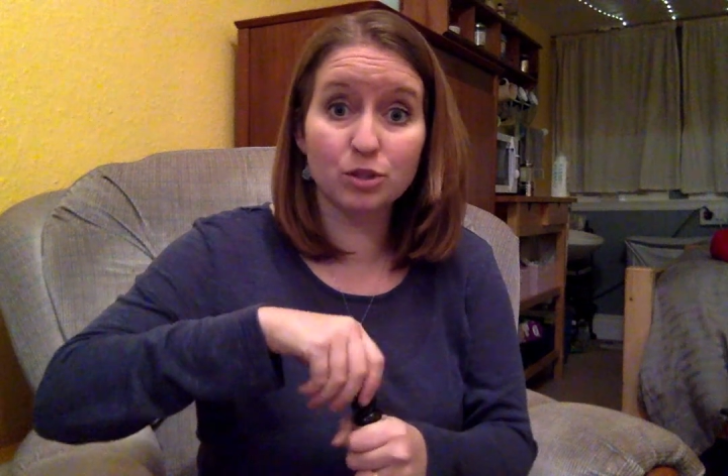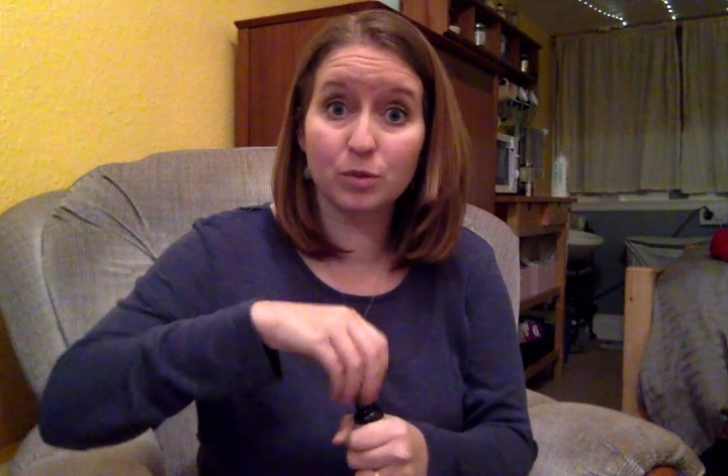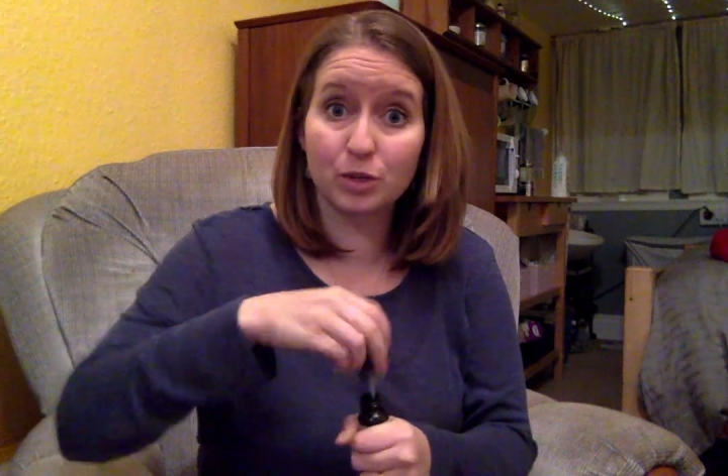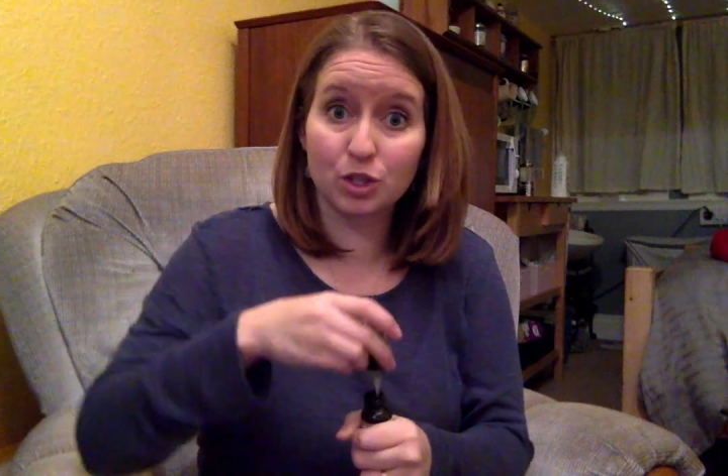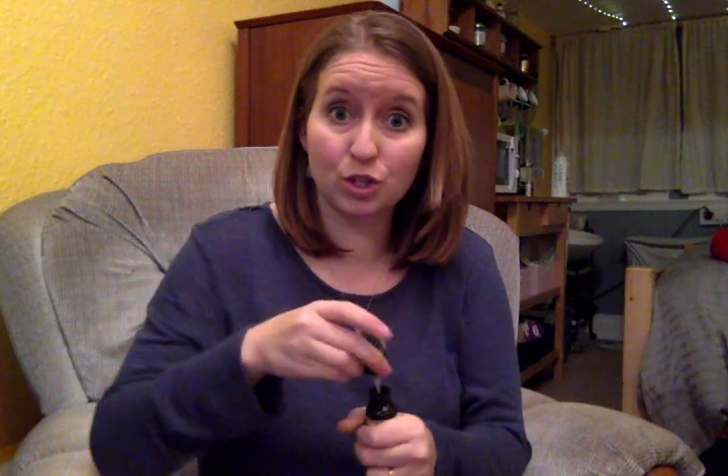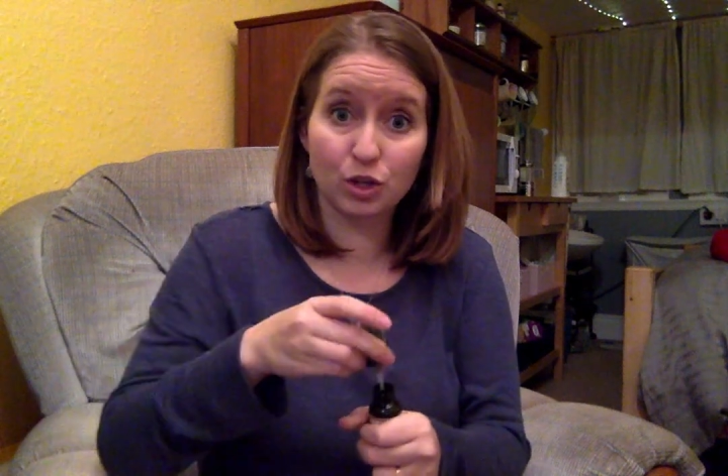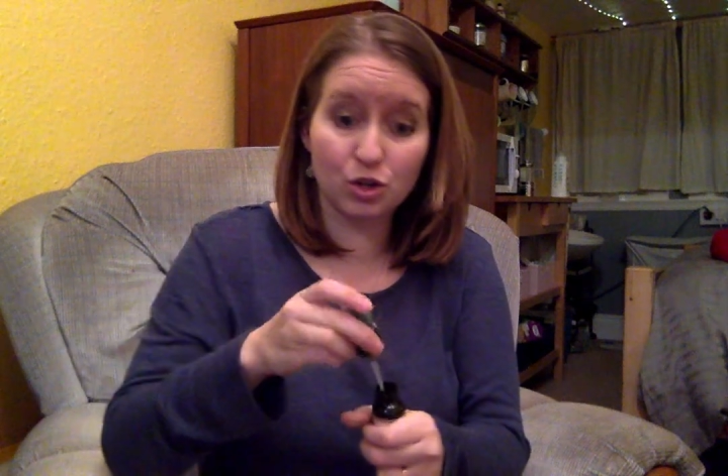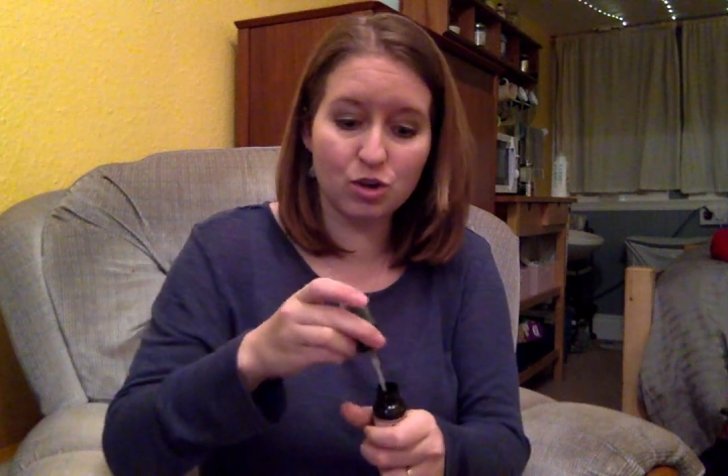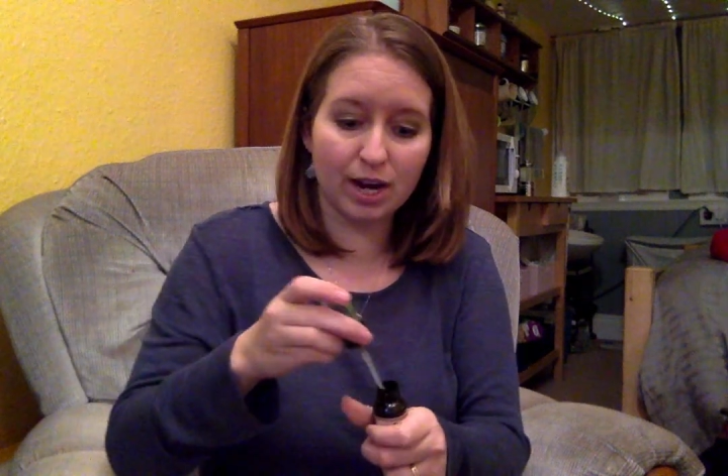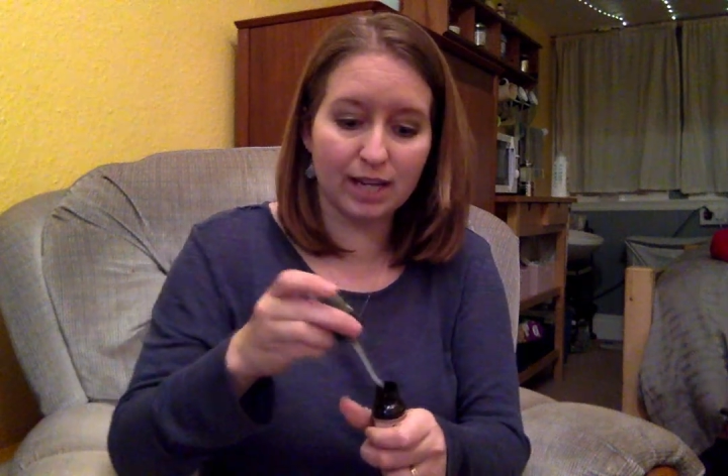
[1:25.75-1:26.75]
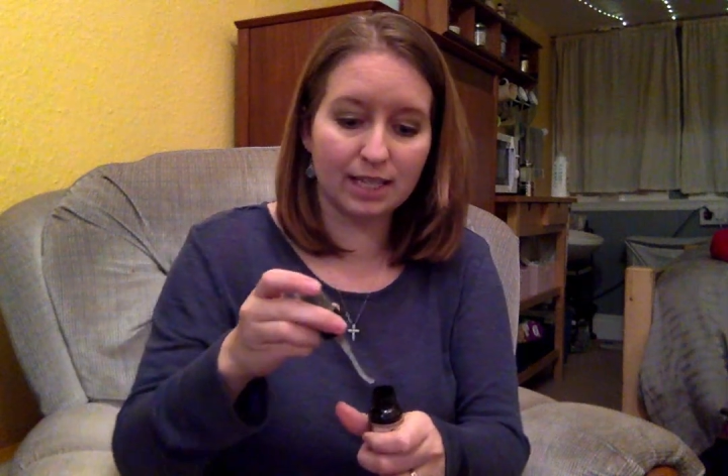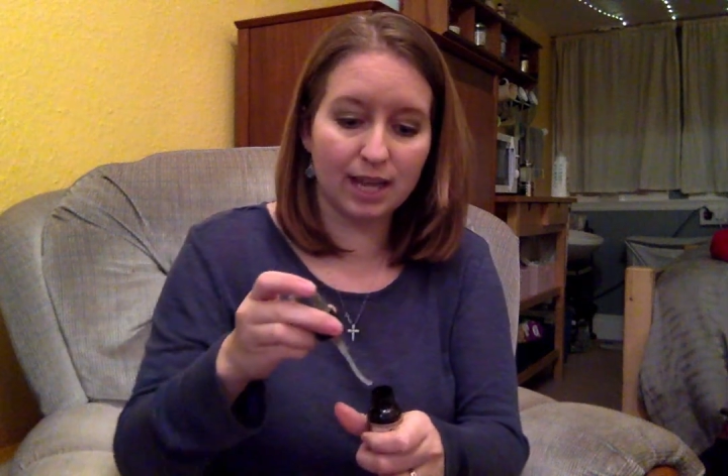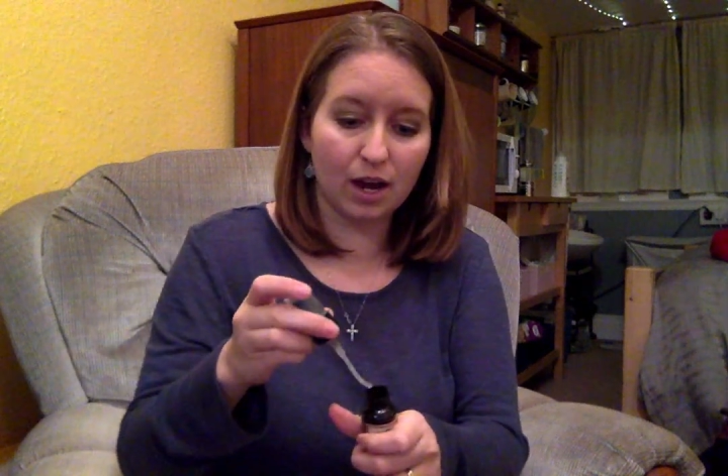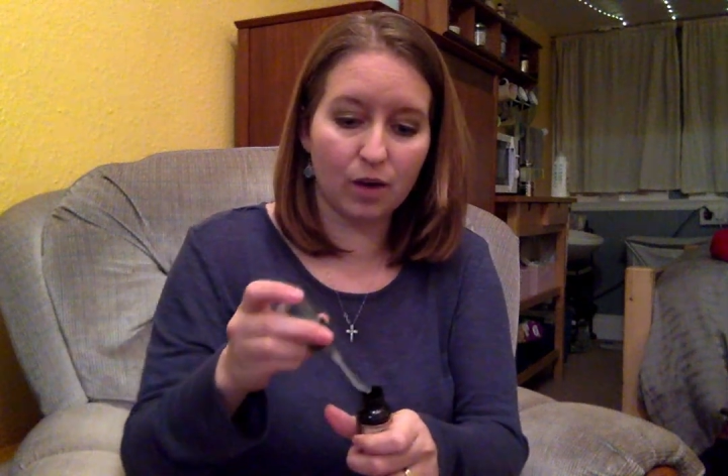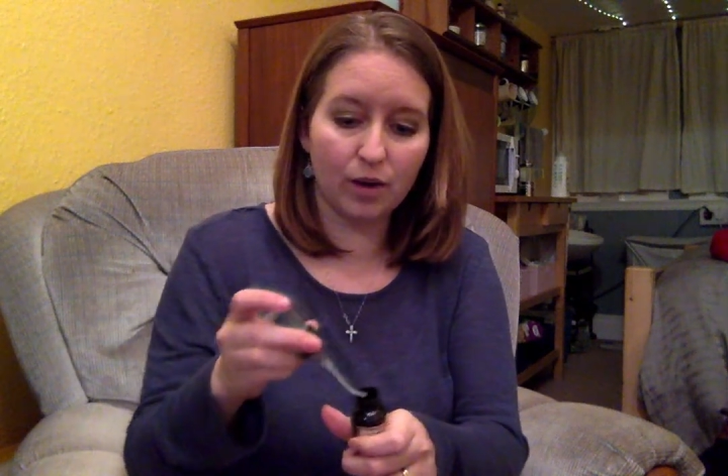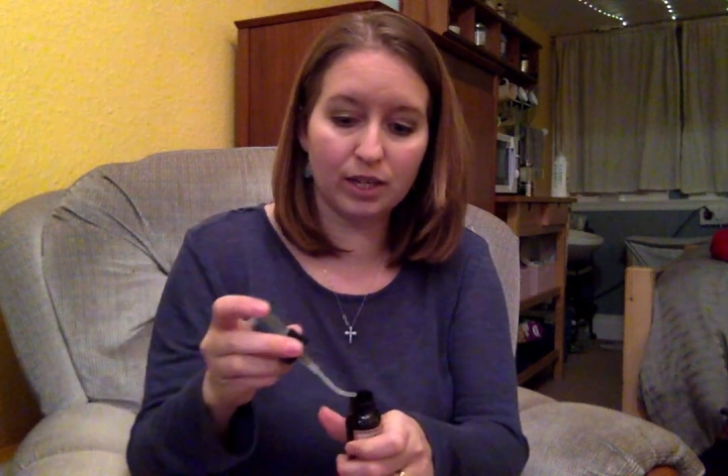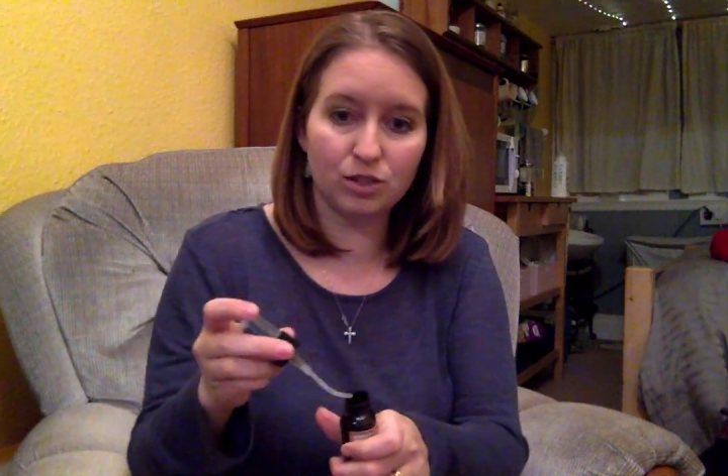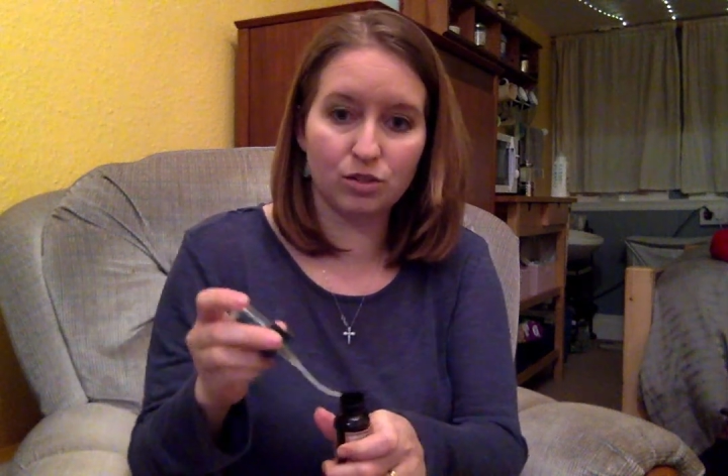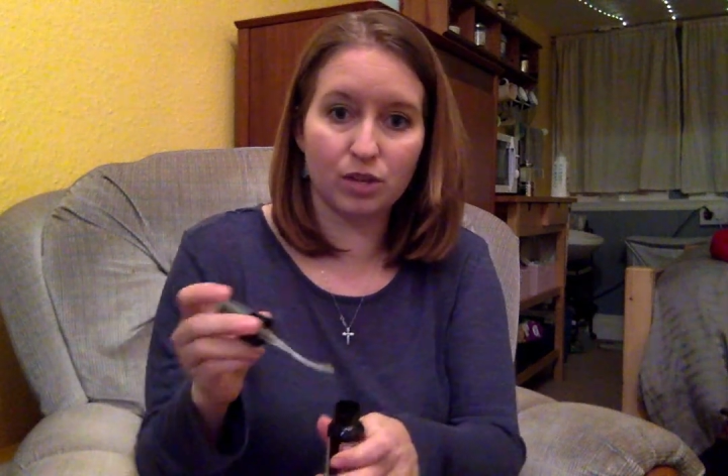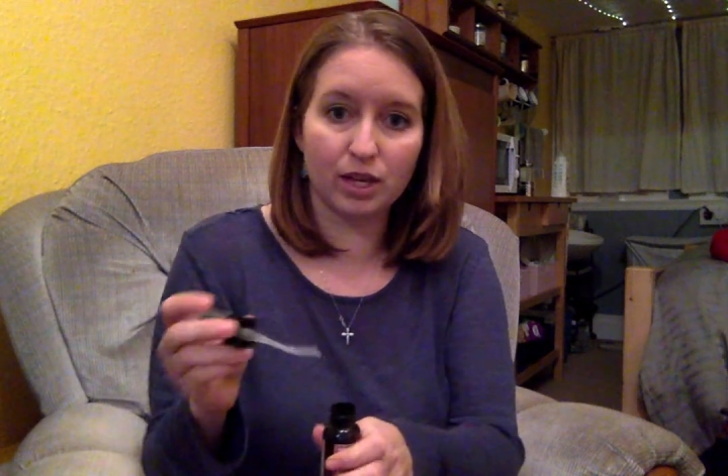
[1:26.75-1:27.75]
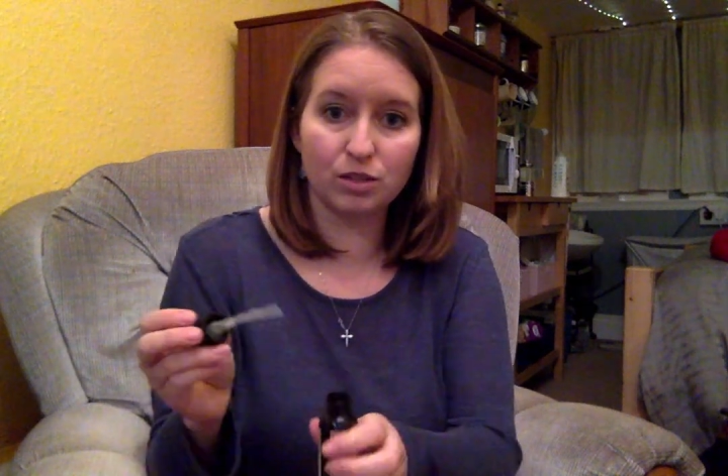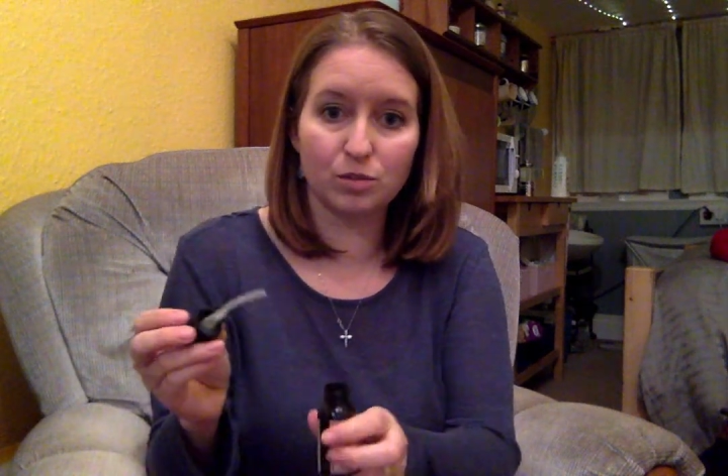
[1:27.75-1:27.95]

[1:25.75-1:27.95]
So I'm going to show you guys how I do that.